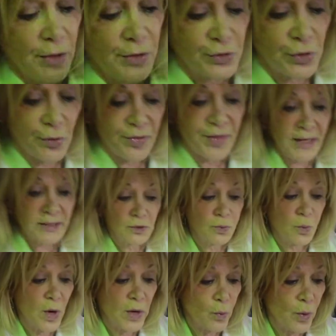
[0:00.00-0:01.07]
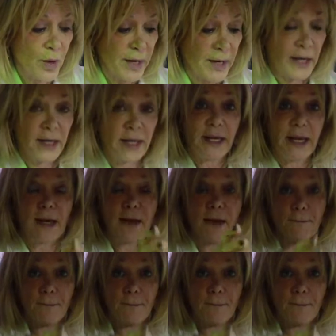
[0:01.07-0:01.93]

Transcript: So that's one way, and again,